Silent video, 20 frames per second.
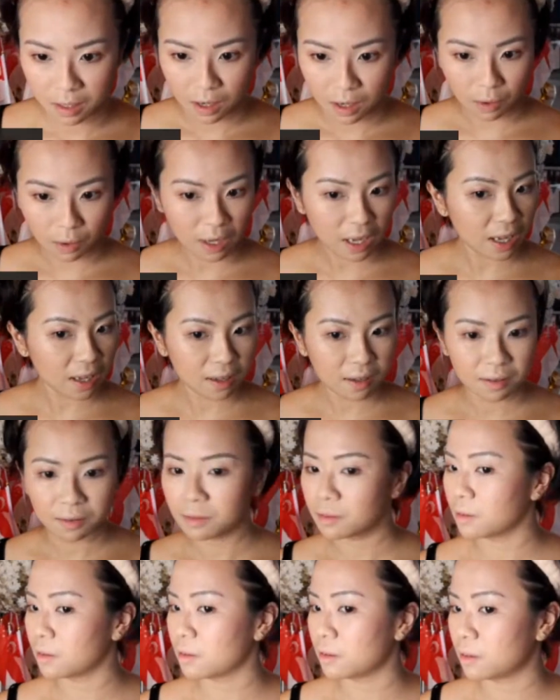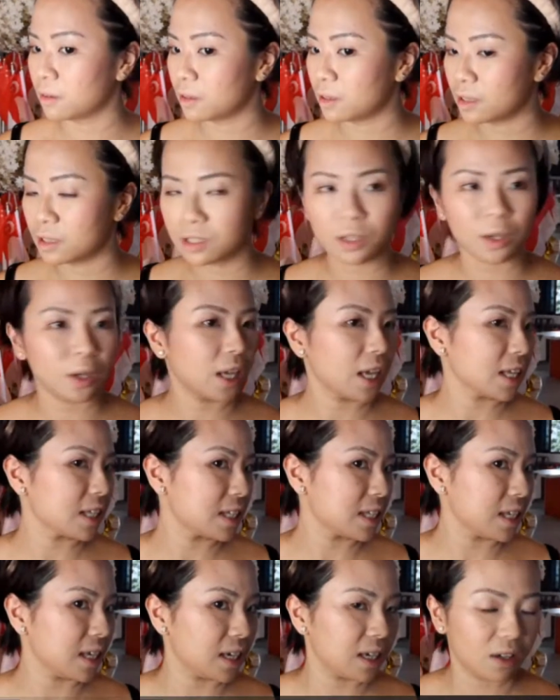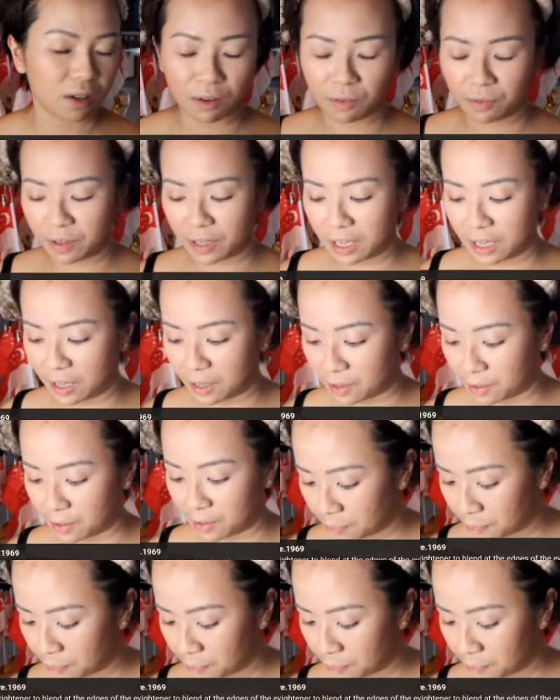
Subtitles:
Okay, so you can see over here.